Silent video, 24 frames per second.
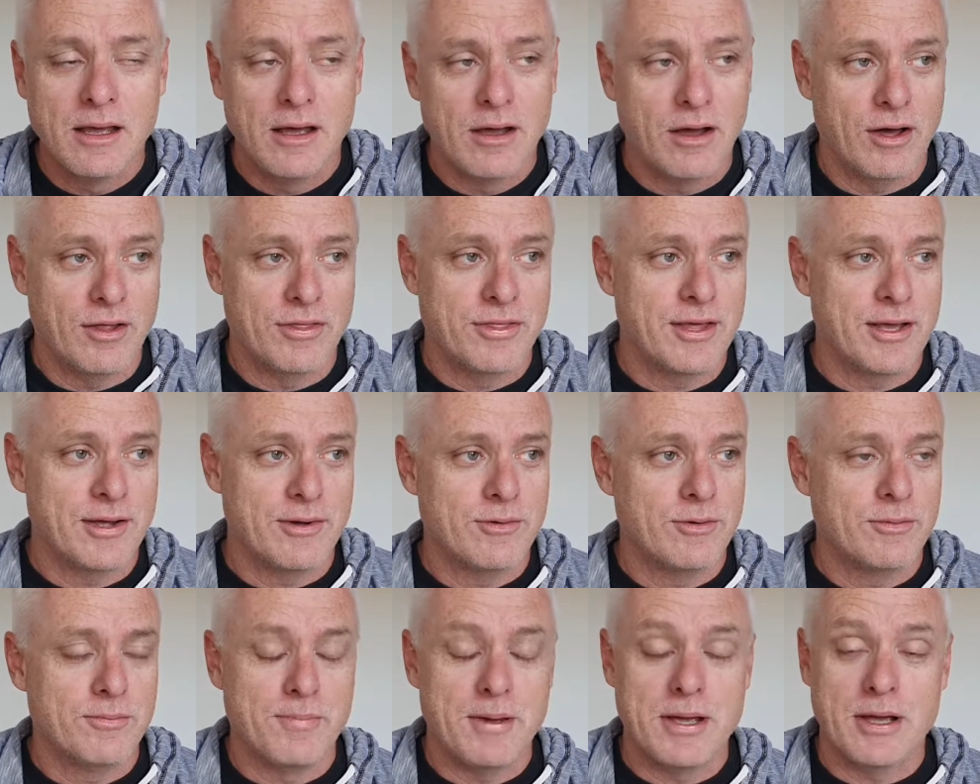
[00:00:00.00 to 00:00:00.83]
I think
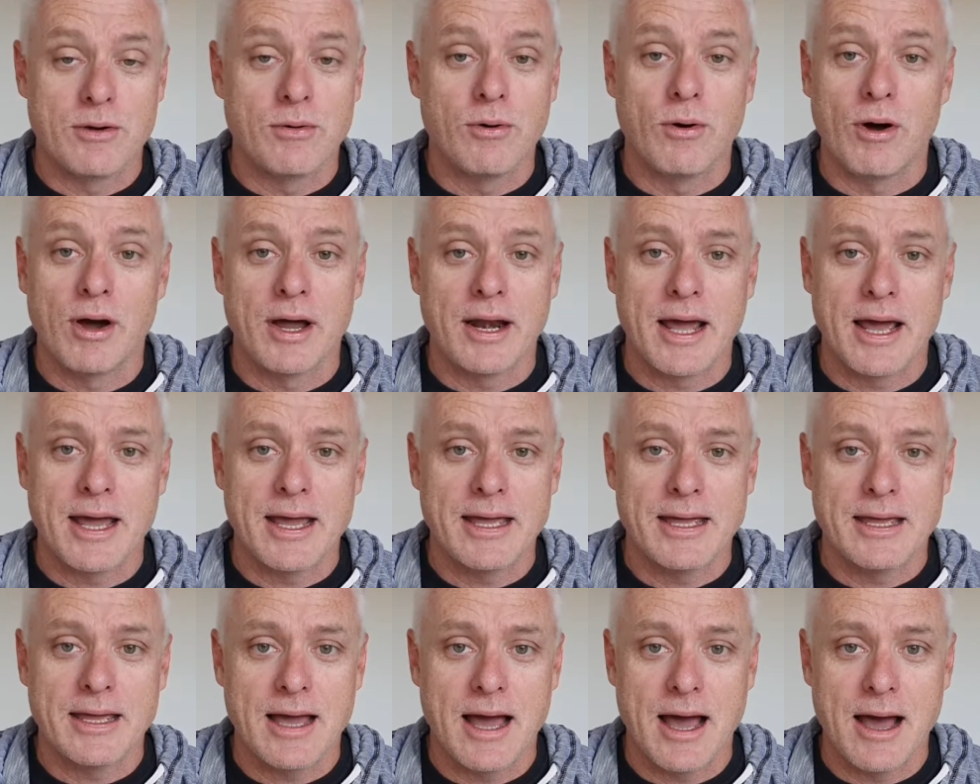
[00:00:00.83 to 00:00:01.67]
would be quite
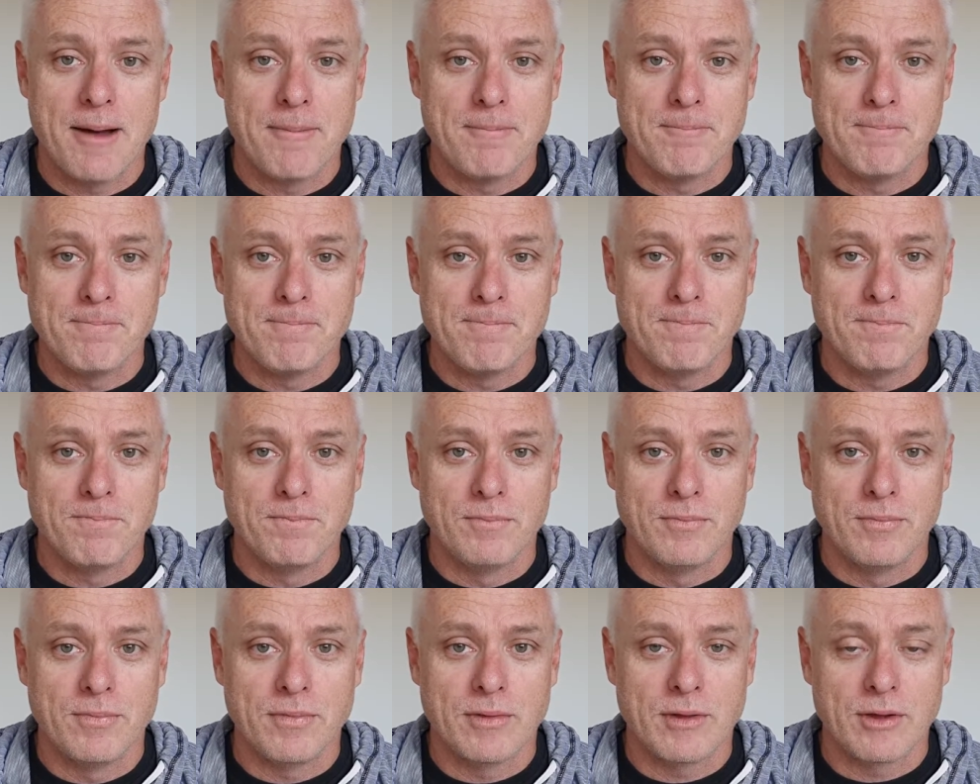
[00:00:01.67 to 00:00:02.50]

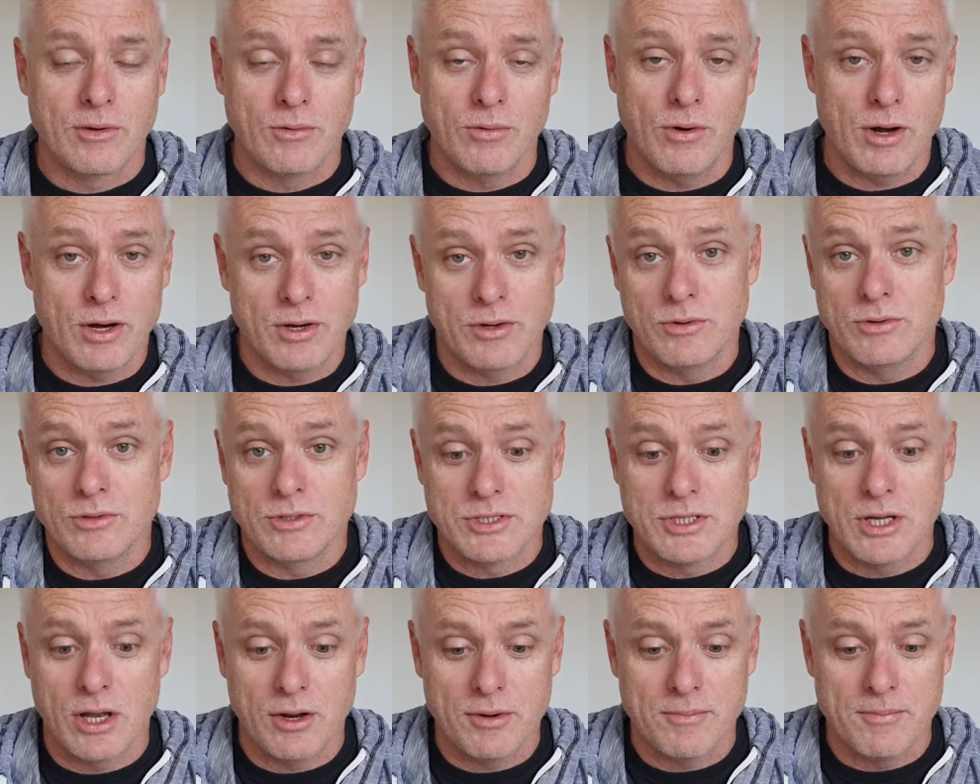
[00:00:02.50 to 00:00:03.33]
a good
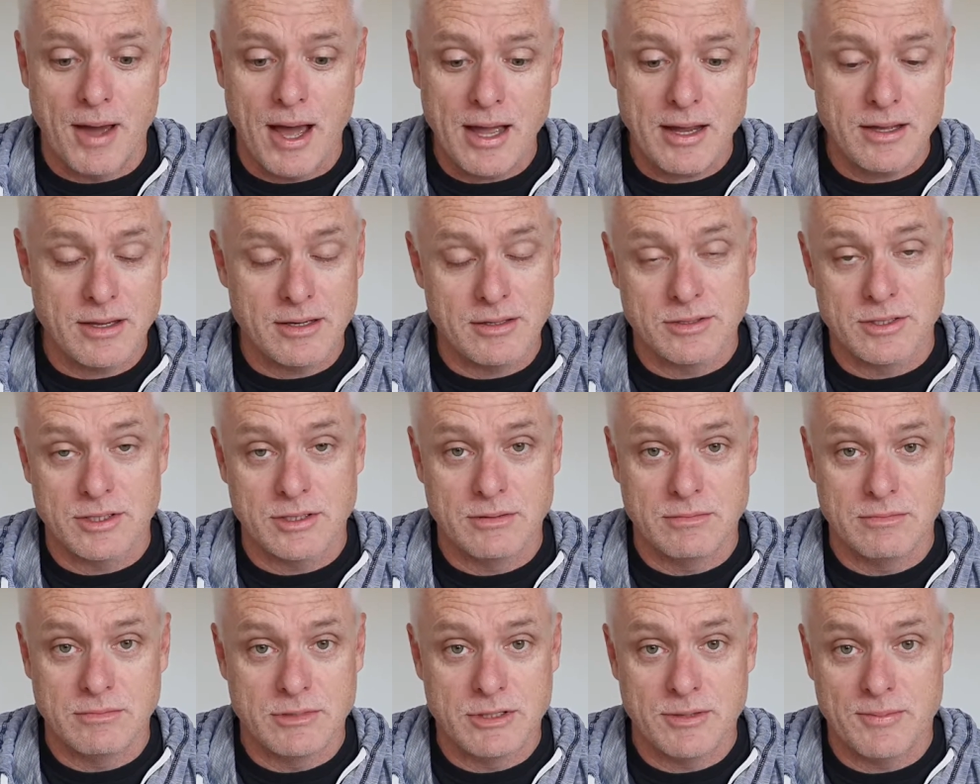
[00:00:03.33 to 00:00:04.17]
solid market,
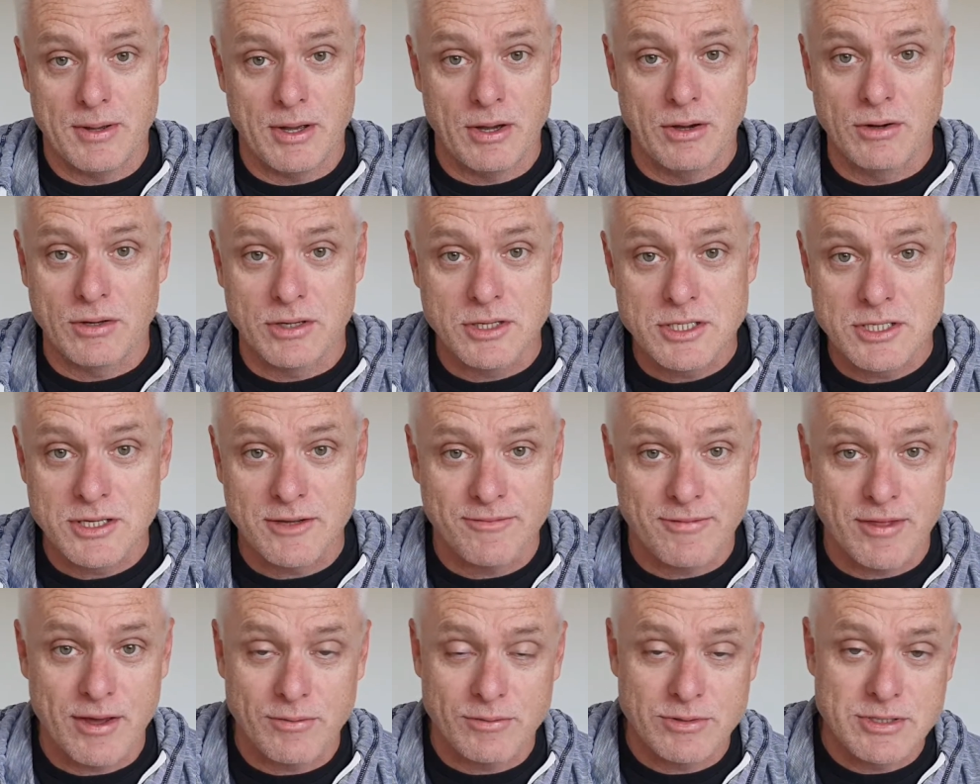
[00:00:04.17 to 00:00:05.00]
to be honest,
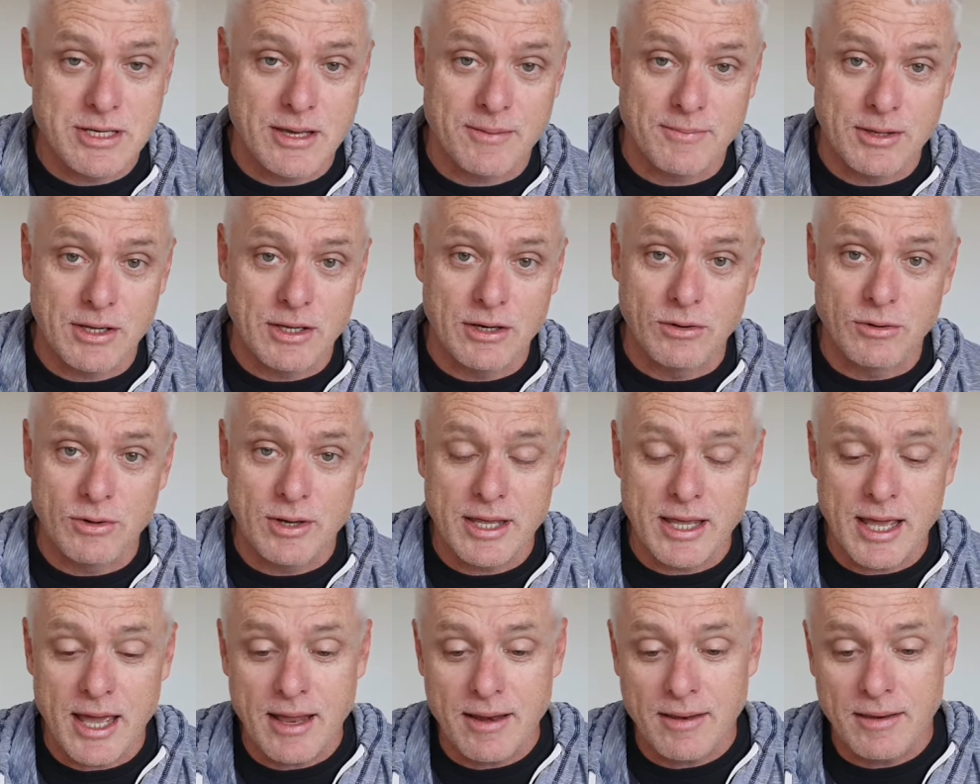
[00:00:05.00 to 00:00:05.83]
if that was something you're
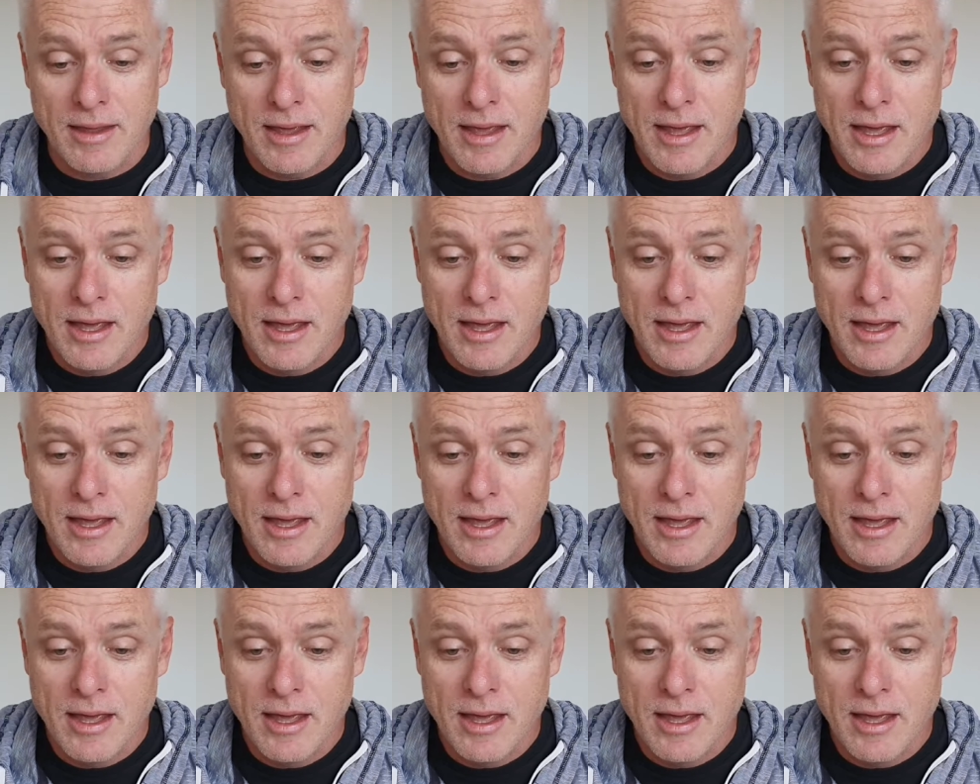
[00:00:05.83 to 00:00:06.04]
looking at.